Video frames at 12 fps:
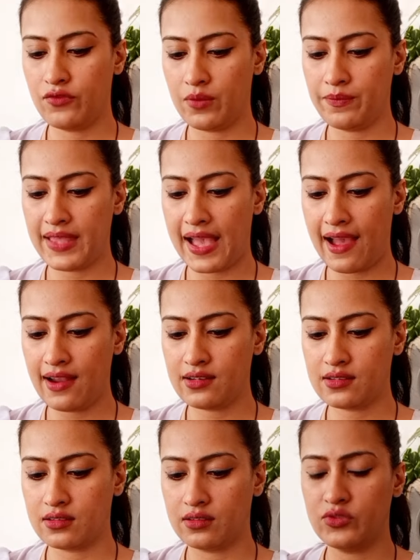from that,
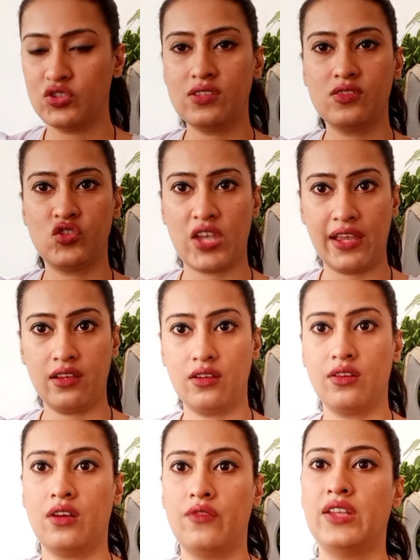just check
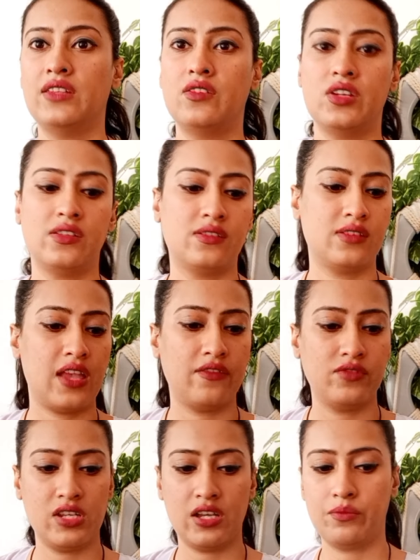whether it's
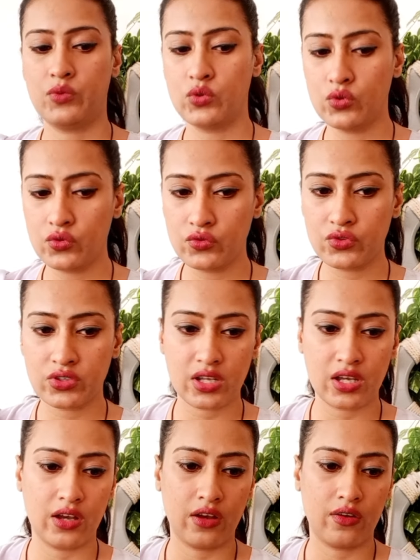FDA approved,
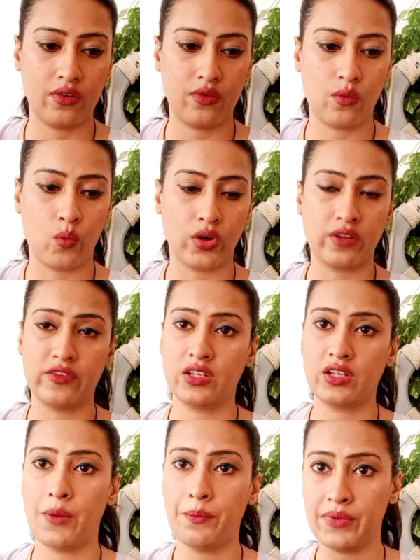whatever the
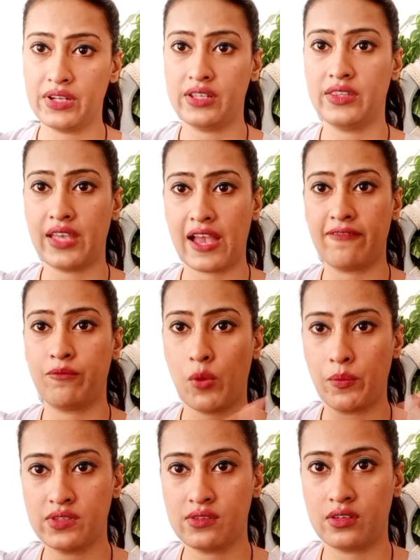company, they have
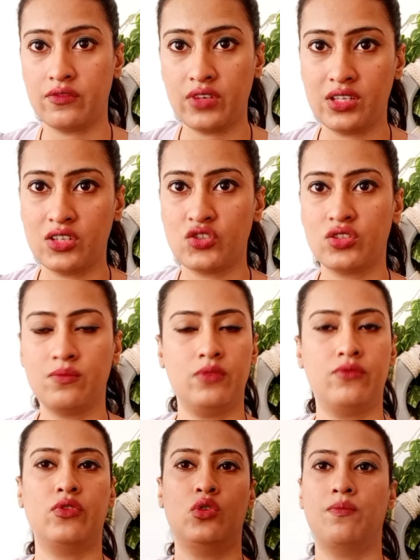proper certification
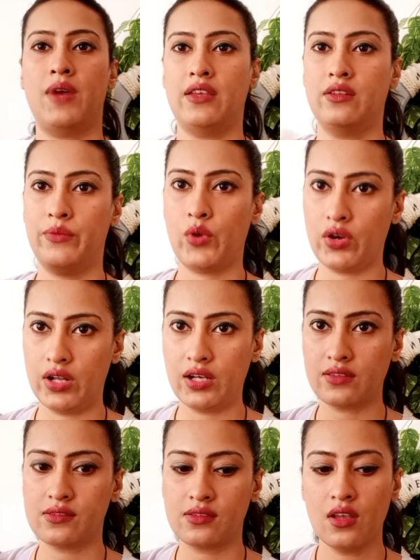before you buy the
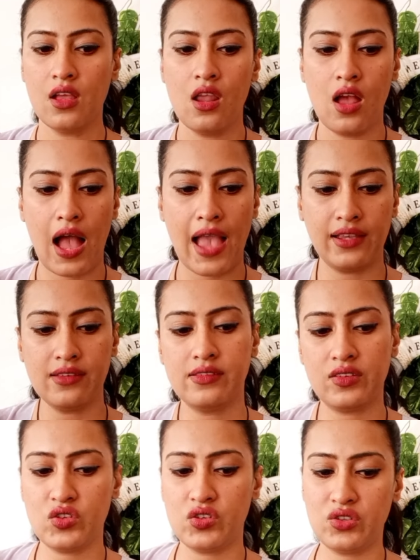products. I can
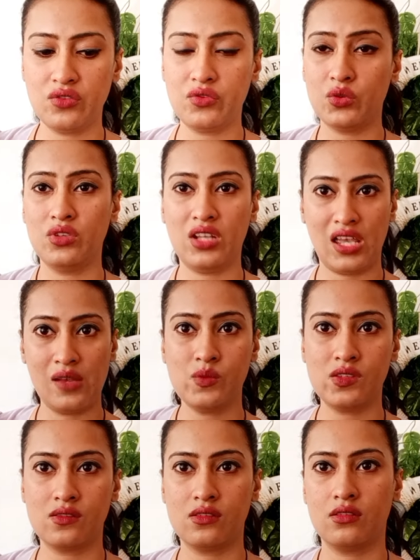suggest you a few
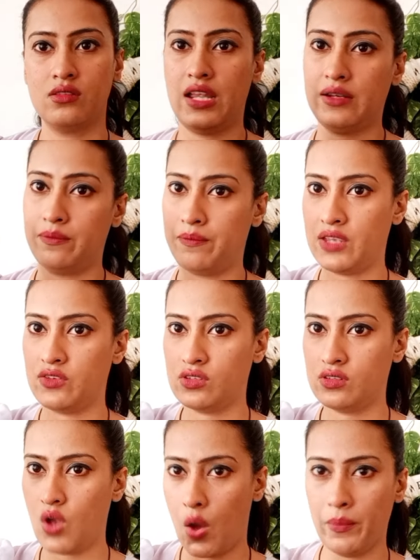names. Let me
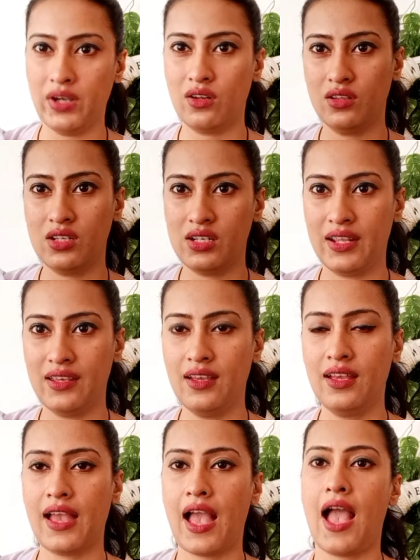just comment on the link
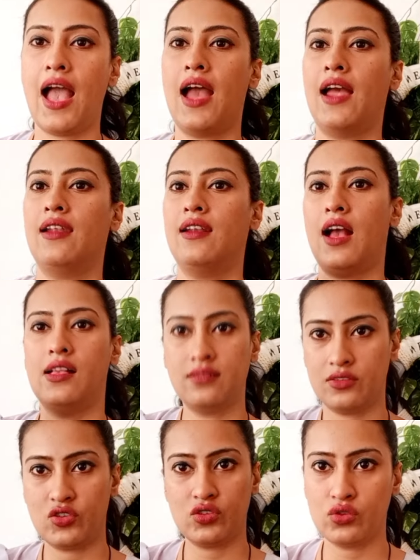and I'll
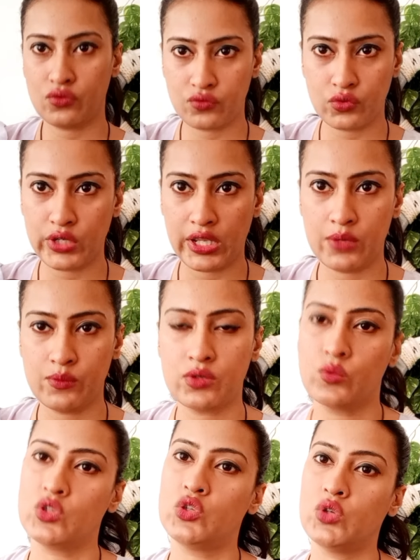suggest you a few names
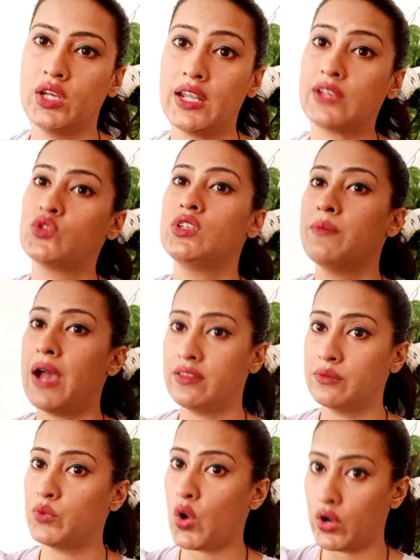which you can actually buy the
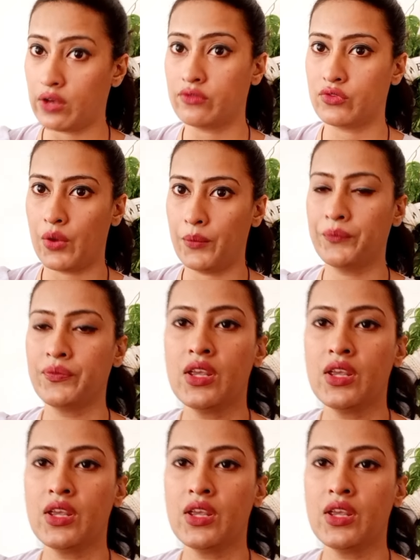product from.